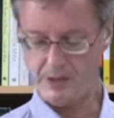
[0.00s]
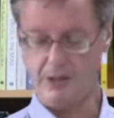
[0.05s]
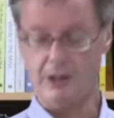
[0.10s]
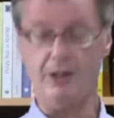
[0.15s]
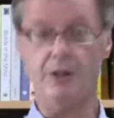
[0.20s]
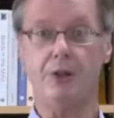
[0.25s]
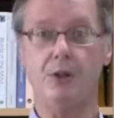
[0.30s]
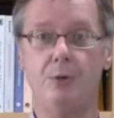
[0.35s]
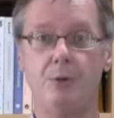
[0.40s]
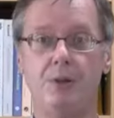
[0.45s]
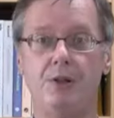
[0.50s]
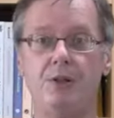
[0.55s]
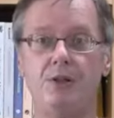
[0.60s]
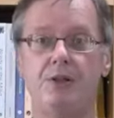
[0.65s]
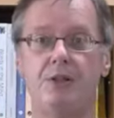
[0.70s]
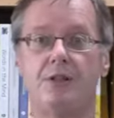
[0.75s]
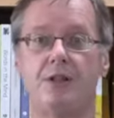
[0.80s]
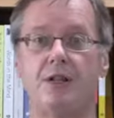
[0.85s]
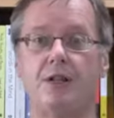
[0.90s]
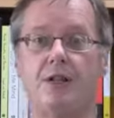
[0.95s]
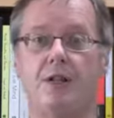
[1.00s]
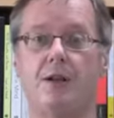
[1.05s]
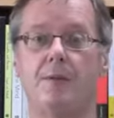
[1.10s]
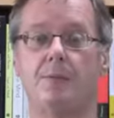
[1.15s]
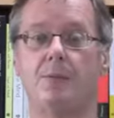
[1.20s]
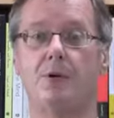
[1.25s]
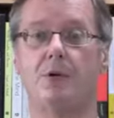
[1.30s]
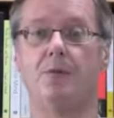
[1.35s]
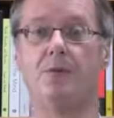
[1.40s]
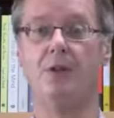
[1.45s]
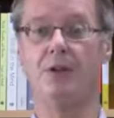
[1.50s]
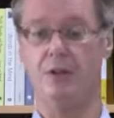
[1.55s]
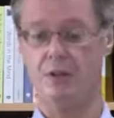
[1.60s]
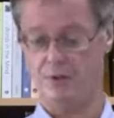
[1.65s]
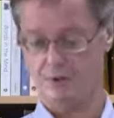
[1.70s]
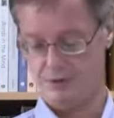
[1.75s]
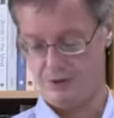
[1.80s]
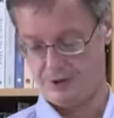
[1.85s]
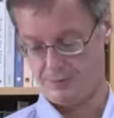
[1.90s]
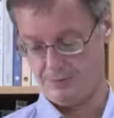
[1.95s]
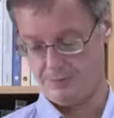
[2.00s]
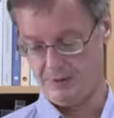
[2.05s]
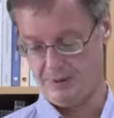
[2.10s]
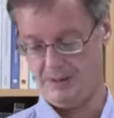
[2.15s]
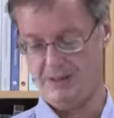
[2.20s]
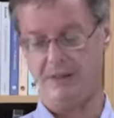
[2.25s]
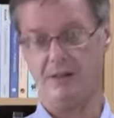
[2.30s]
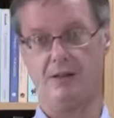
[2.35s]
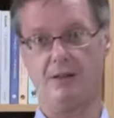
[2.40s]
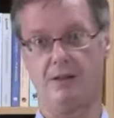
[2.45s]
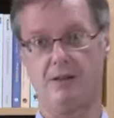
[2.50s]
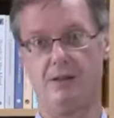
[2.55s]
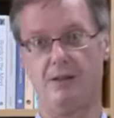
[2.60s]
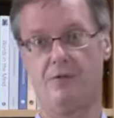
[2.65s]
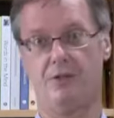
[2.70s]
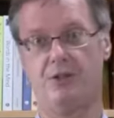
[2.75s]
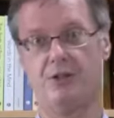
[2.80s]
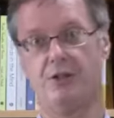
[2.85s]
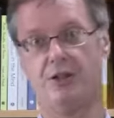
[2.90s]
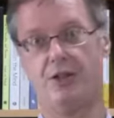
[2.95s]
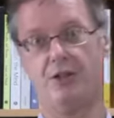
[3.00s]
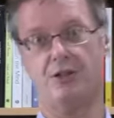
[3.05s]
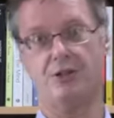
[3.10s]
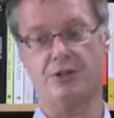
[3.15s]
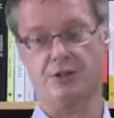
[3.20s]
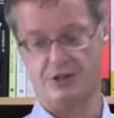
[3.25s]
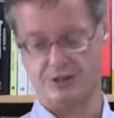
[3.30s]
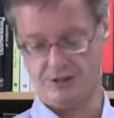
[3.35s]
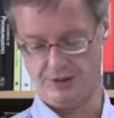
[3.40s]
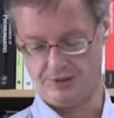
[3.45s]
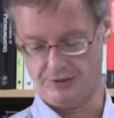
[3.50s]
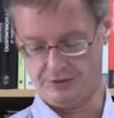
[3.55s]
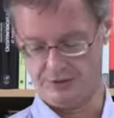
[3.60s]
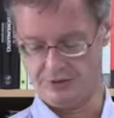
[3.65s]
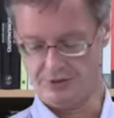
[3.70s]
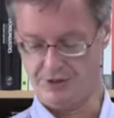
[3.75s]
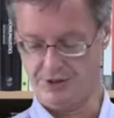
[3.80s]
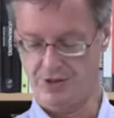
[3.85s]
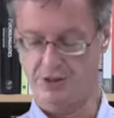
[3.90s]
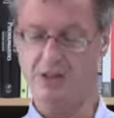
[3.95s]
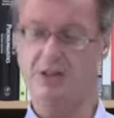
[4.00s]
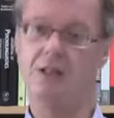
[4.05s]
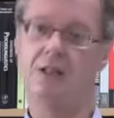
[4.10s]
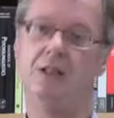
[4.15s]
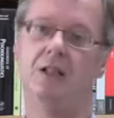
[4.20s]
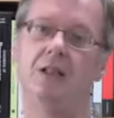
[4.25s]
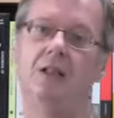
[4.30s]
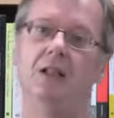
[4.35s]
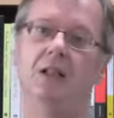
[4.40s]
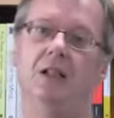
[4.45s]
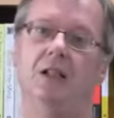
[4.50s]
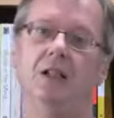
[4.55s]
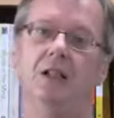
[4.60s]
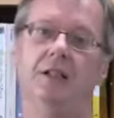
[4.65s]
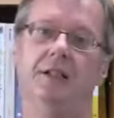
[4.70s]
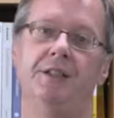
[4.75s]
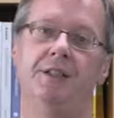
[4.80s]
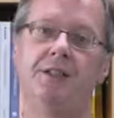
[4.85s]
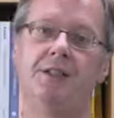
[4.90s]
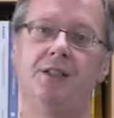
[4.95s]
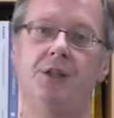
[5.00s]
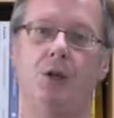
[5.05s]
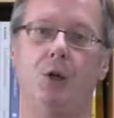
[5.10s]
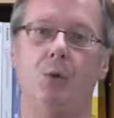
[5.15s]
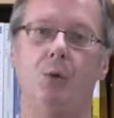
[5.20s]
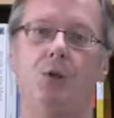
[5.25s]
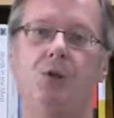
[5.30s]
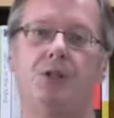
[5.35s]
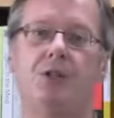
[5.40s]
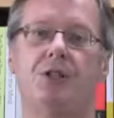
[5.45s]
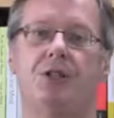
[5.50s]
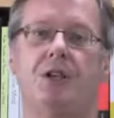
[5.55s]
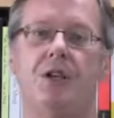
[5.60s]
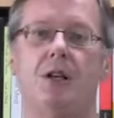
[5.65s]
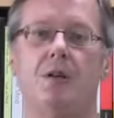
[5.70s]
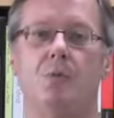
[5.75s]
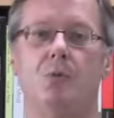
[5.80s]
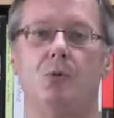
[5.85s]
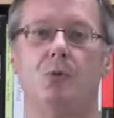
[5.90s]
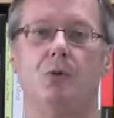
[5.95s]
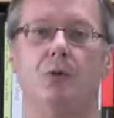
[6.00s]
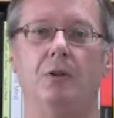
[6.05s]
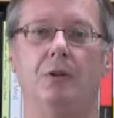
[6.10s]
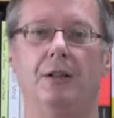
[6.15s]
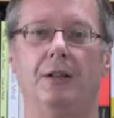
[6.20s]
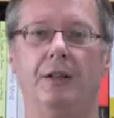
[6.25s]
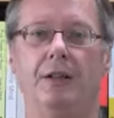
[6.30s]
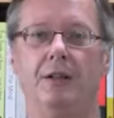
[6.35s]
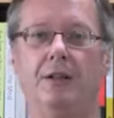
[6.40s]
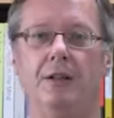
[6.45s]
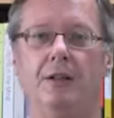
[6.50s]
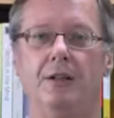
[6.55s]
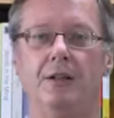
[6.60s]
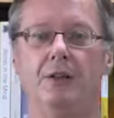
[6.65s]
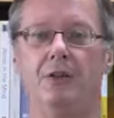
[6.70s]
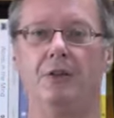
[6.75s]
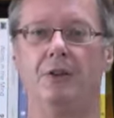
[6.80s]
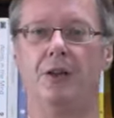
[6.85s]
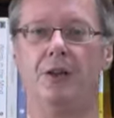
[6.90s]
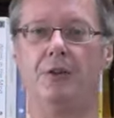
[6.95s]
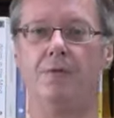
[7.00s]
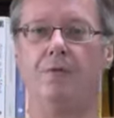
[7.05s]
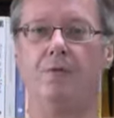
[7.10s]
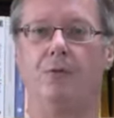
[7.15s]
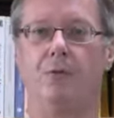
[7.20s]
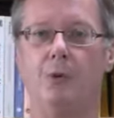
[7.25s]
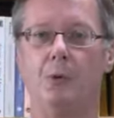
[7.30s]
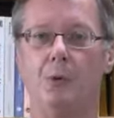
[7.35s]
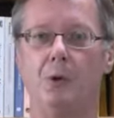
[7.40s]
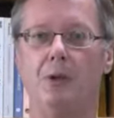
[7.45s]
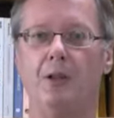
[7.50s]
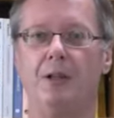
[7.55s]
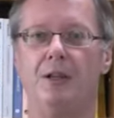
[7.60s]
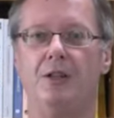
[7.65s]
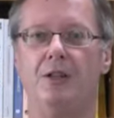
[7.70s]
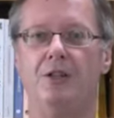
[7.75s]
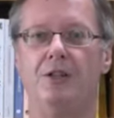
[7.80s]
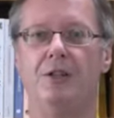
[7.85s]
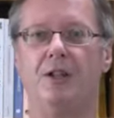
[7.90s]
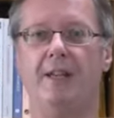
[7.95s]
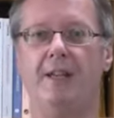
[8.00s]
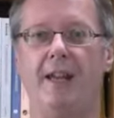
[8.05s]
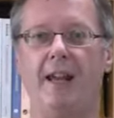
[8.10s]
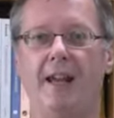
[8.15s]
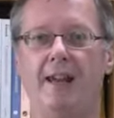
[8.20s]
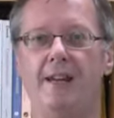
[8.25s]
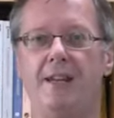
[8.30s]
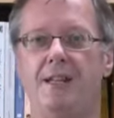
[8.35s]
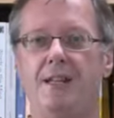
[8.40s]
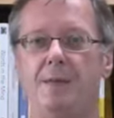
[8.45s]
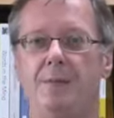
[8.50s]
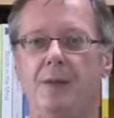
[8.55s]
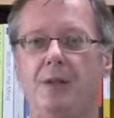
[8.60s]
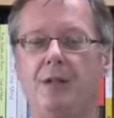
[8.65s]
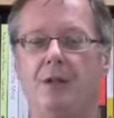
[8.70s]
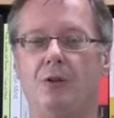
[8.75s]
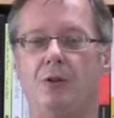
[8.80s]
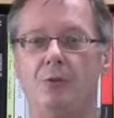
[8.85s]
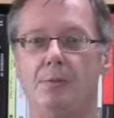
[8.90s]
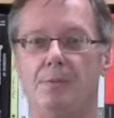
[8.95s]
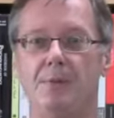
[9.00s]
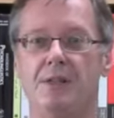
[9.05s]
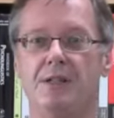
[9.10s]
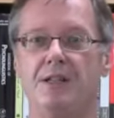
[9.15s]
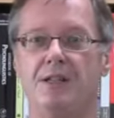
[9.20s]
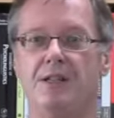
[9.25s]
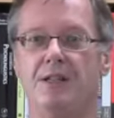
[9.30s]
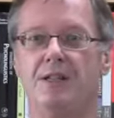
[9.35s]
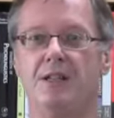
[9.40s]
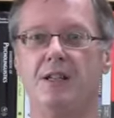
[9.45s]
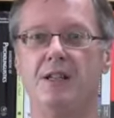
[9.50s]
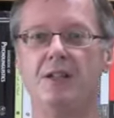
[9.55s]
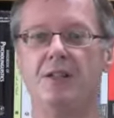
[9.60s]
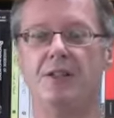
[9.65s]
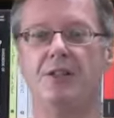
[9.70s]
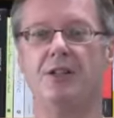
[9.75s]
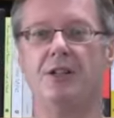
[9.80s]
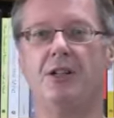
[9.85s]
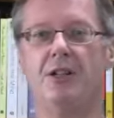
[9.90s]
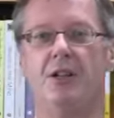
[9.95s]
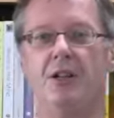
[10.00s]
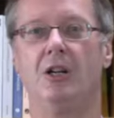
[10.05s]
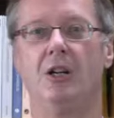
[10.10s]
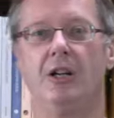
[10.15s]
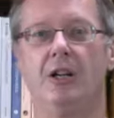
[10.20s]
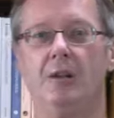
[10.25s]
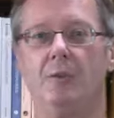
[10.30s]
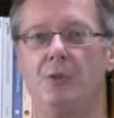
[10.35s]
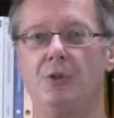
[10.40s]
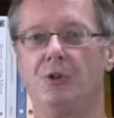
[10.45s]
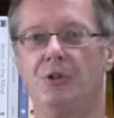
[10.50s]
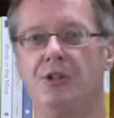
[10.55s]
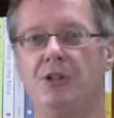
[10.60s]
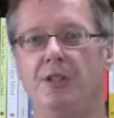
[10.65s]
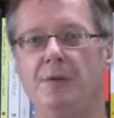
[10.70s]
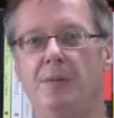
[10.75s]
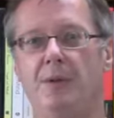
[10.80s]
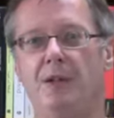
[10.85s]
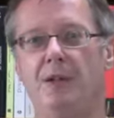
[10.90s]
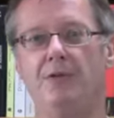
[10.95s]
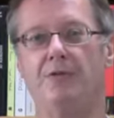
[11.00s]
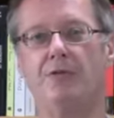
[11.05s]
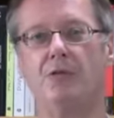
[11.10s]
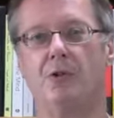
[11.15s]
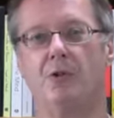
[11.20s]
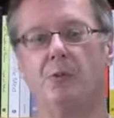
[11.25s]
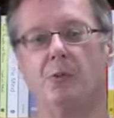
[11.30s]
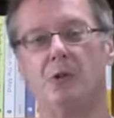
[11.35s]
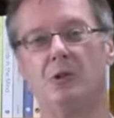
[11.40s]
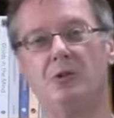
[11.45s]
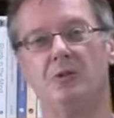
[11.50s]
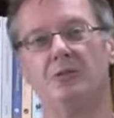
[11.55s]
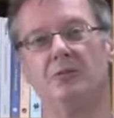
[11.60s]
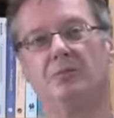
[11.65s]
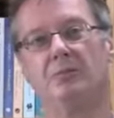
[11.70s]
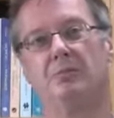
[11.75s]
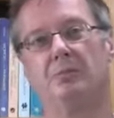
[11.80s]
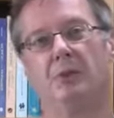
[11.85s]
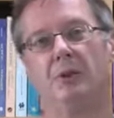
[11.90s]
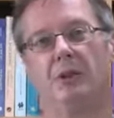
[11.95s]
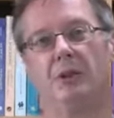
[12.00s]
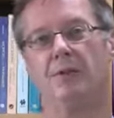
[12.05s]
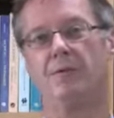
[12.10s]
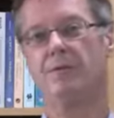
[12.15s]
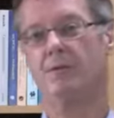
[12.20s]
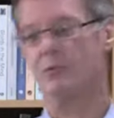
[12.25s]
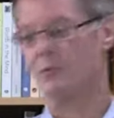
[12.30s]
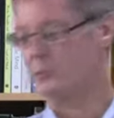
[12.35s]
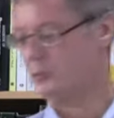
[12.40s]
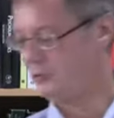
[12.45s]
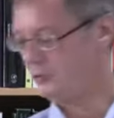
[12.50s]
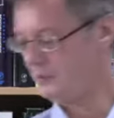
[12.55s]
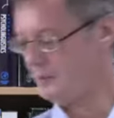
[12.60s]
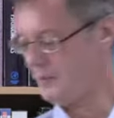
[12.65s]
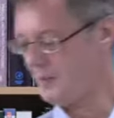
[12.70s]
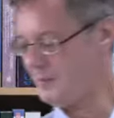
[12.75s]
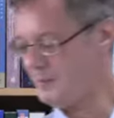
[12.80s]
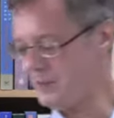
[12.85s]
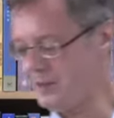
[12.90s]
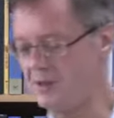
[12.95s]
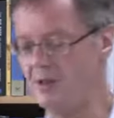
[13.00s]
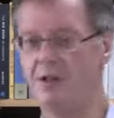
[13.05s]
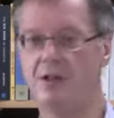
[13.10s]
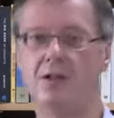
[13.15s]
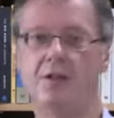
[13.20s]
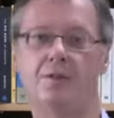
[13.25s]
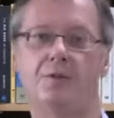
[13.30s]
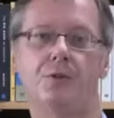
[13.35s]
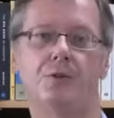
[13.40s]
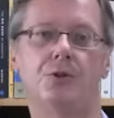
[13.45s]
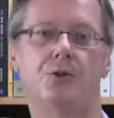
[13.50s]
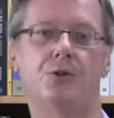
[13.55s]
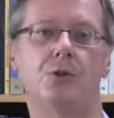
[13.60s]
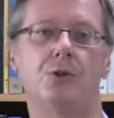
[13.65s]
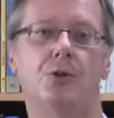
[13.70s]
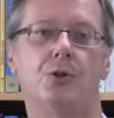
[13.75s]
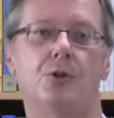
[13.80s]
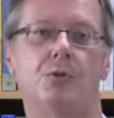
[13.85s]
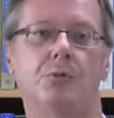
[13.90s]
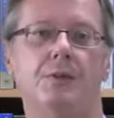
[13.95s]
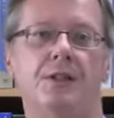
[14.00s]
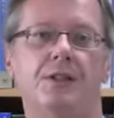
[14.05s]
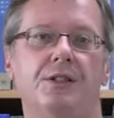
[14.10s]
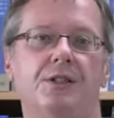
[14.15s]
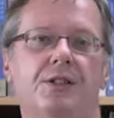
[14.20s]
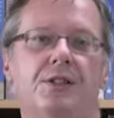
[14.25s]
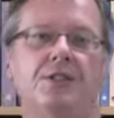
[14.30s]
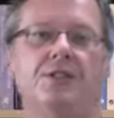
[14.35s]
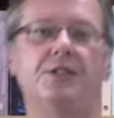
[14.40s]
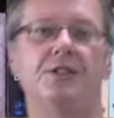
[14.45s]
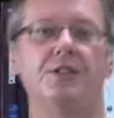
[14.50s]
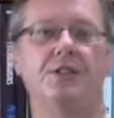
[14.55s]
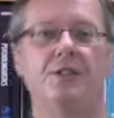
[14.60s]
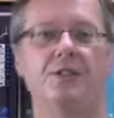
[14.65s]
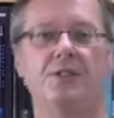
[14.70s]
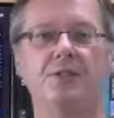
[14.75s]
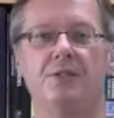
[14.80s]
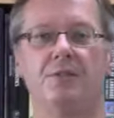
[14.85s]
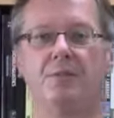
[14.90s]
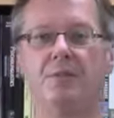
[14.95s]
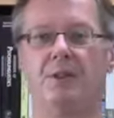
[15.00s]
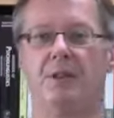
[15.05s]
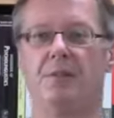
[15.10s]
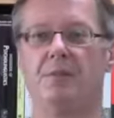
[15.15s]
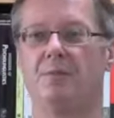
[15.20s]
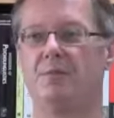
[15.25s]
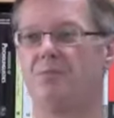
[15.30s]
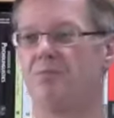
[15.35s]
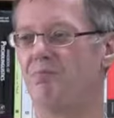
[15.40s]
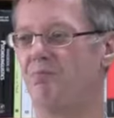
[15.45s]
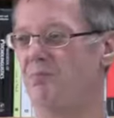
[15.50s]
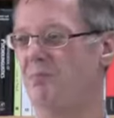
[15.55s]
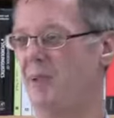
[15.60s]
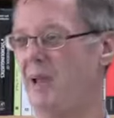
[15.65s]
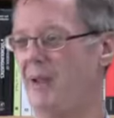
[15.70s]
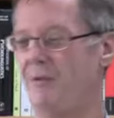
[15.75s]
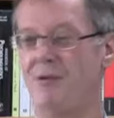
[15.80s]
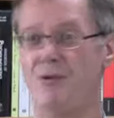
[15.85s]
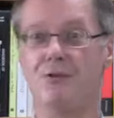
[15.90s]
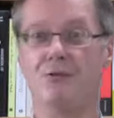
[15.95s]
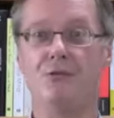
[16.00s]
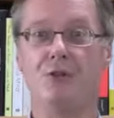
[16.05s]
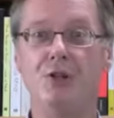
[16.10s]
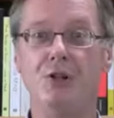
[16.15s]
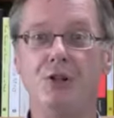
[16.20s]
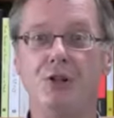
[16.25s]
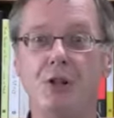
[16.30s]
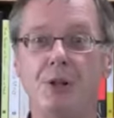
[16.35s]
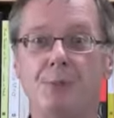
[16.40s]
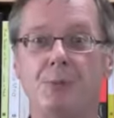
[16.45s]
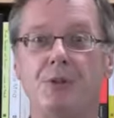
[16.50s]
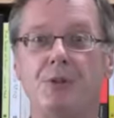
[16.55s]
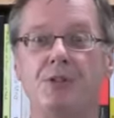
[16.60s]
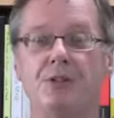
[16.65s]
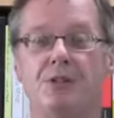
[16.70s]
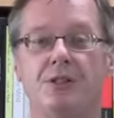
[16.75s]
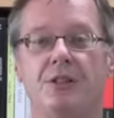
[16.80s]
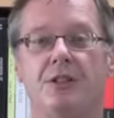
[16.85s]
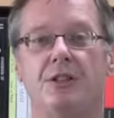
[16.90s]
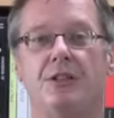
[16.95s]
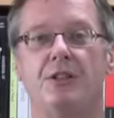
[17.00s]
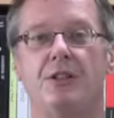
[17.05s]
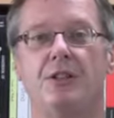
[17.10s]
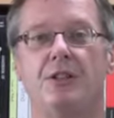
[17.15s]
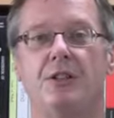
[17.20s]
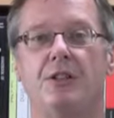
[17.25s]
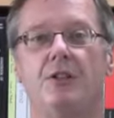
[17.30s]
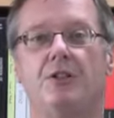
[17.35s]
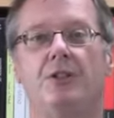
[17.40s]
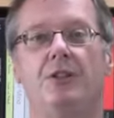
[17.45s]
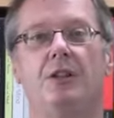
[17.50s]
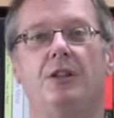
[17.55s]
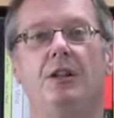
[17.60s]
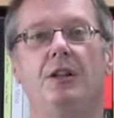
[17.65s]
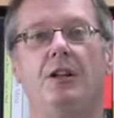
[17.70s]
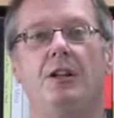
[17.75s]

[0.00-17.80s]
Are you interested in improving your speaking and conversation skills? And thus, are you interested in more like learning formal English, like academic or business English, kind of more semi-formal, partly formal, or maybe for social reasons and just like having friendships in another country,